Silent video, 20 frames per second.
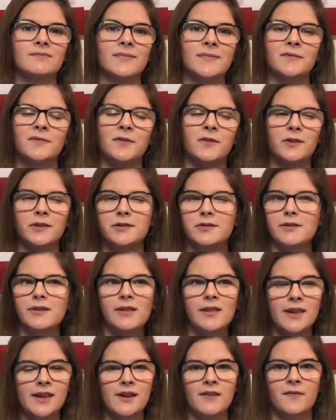
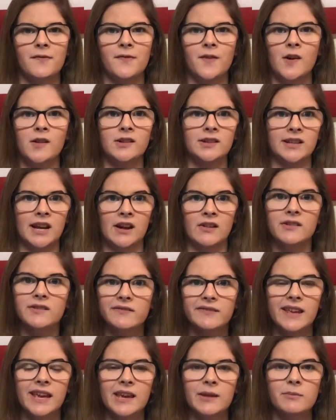unfortunately, I've fallen out
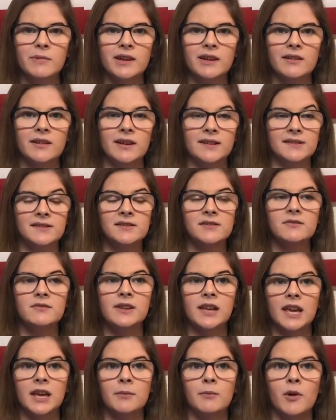of gaming. I still
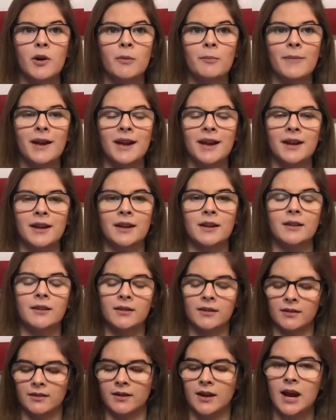game on my
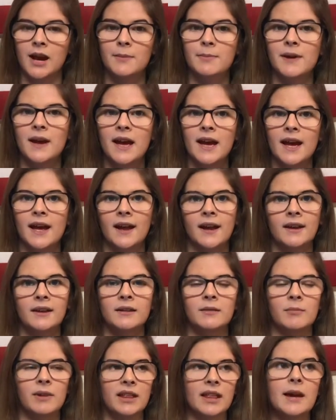iPad
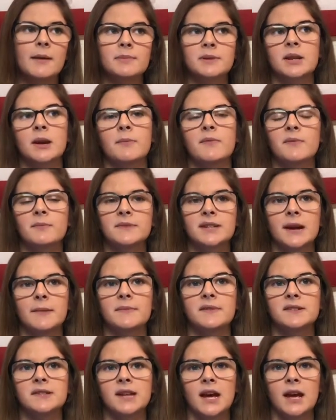and my laptop from time
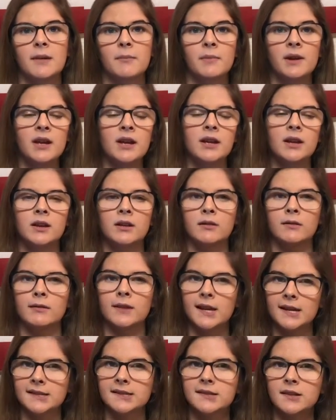to time.
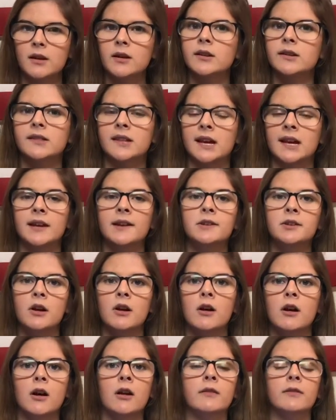Less Sonic the
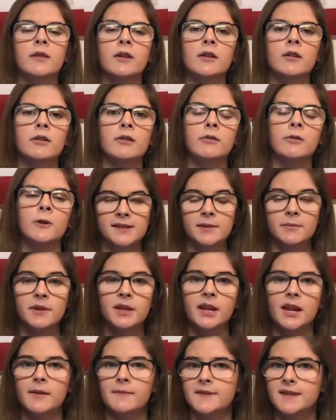Hedgehog though. Some of
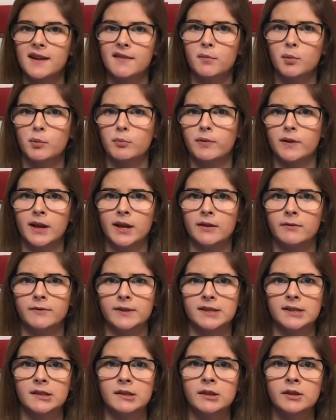the games that I've been playing
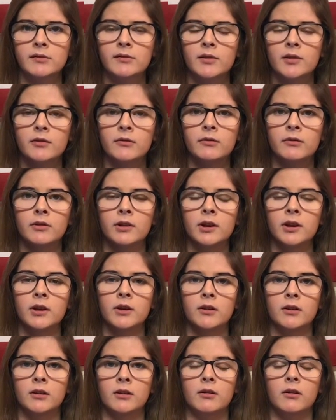recently though
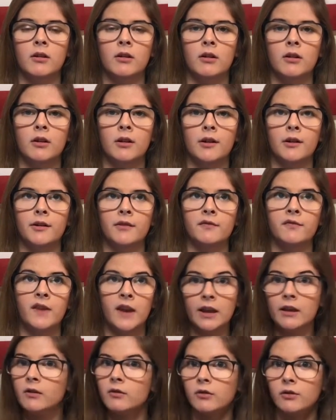are
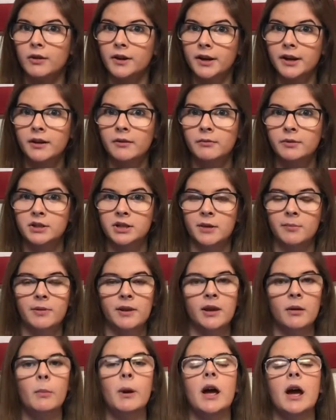Vainglory, which I
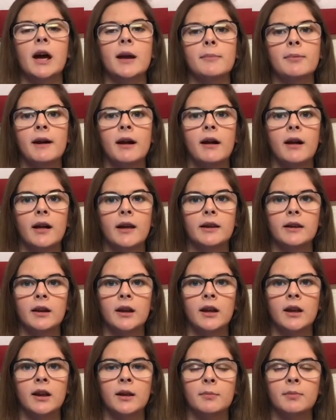play on my iPad,
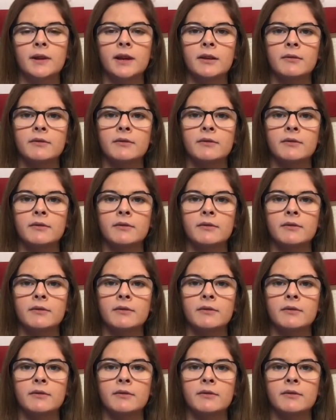and I play